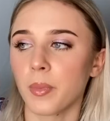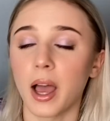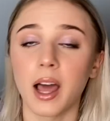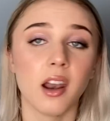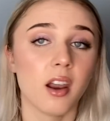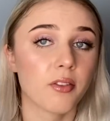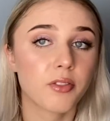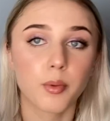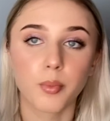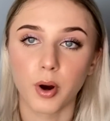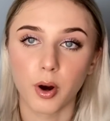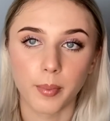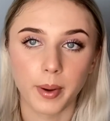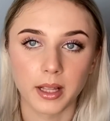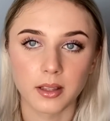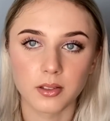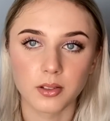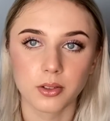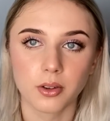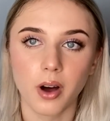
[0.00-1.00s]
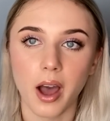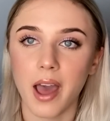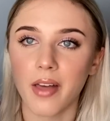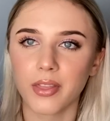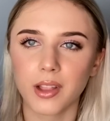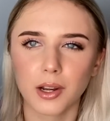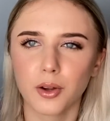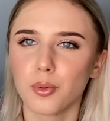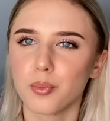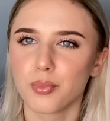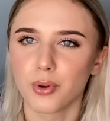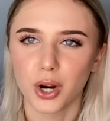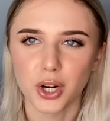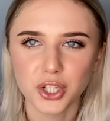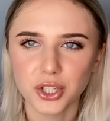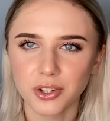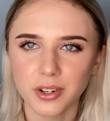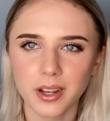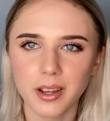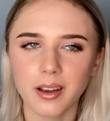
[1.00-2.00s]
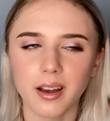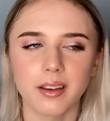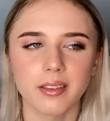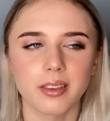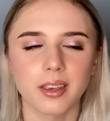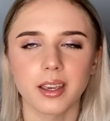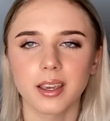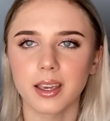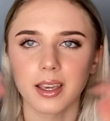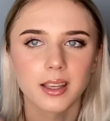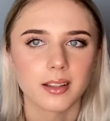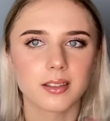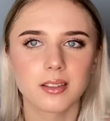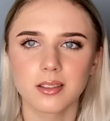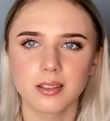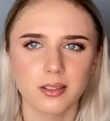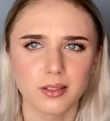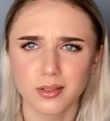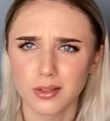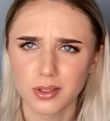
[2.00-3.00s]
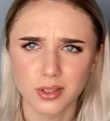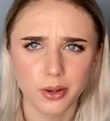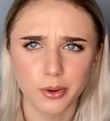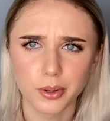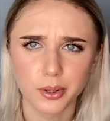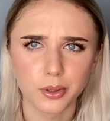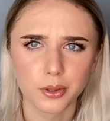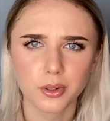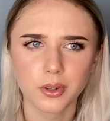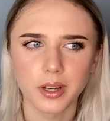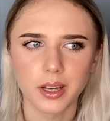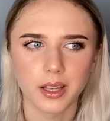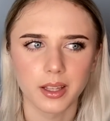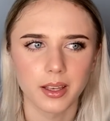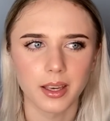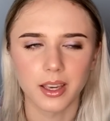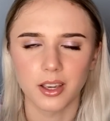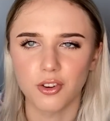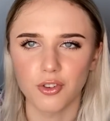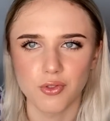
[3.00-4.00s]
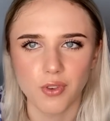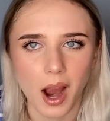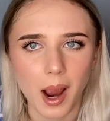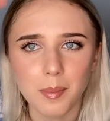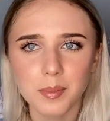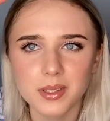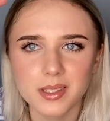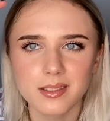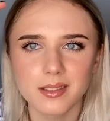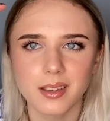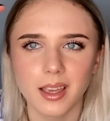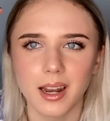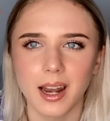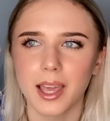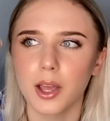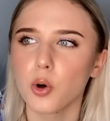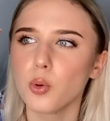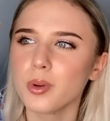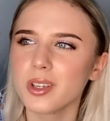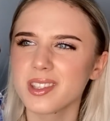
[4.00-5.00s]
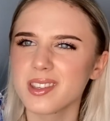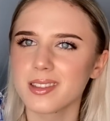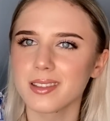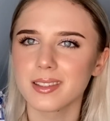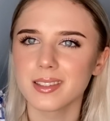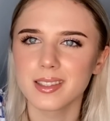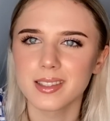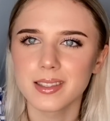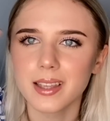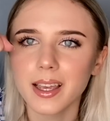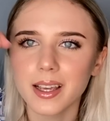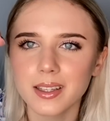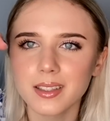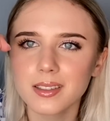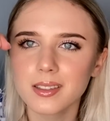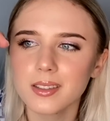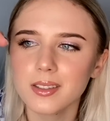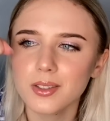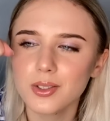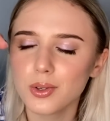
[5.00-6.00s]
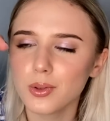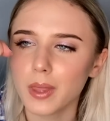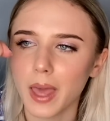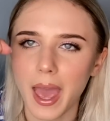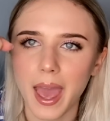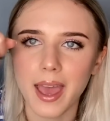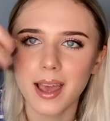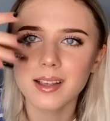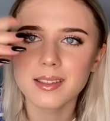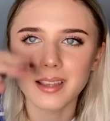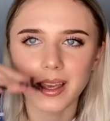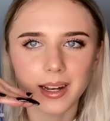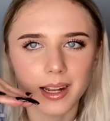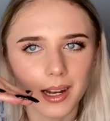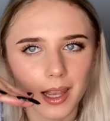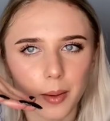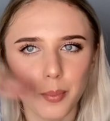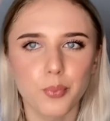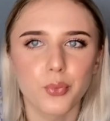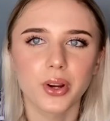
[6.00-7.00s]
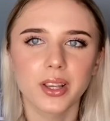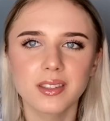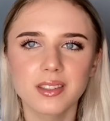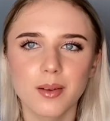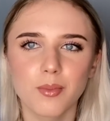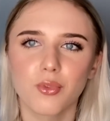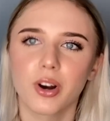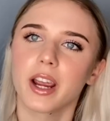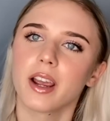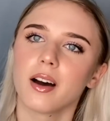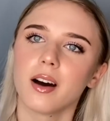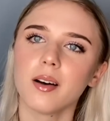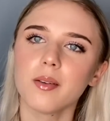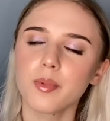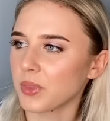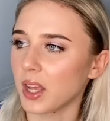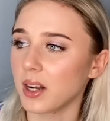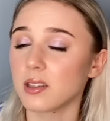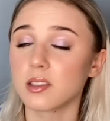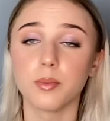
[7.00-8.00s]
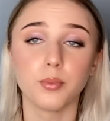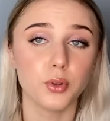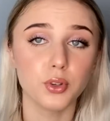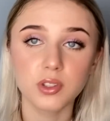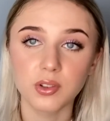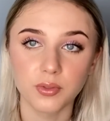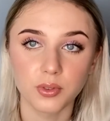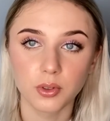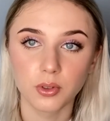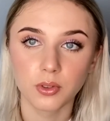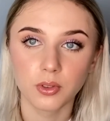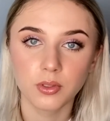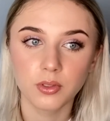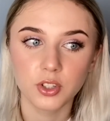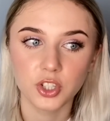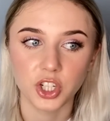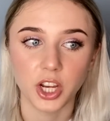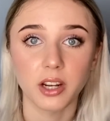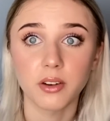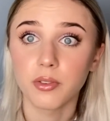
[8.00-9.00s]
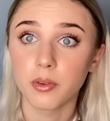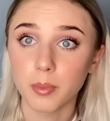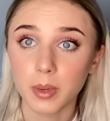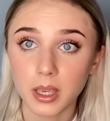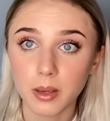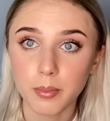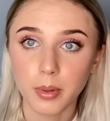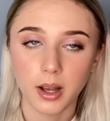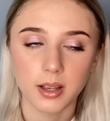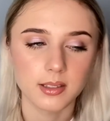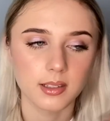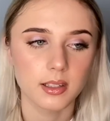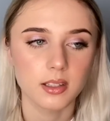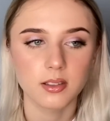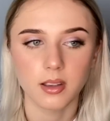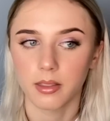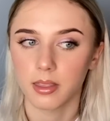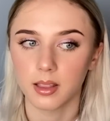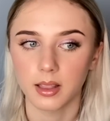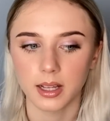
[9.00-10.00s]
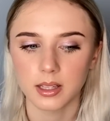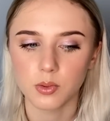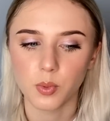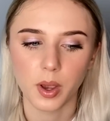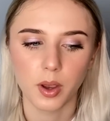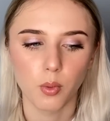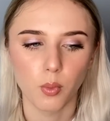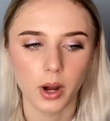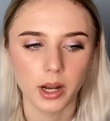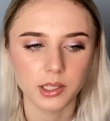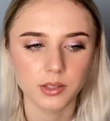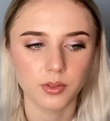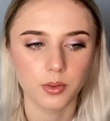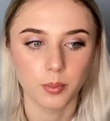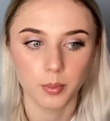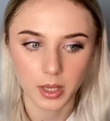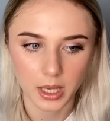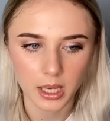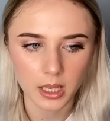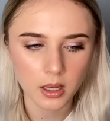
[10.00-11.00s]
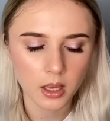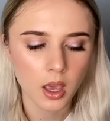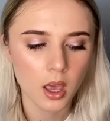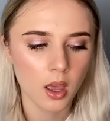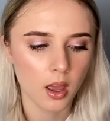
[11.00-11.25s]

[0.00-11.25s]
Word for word: I love the brow pencil and the little brush on it. I think it's so cool. It grabs, it like almost sticks to the hairs and then like brings them right up, and it's a beautiful shade for me personally, so I think that's why it works for me.